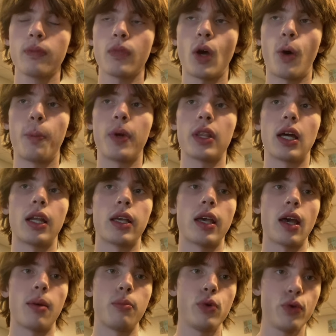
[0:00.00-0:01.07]
hoping that he
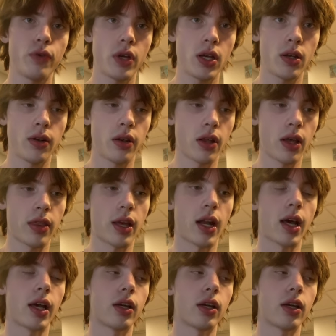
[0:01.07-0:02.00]
can't move it, and that I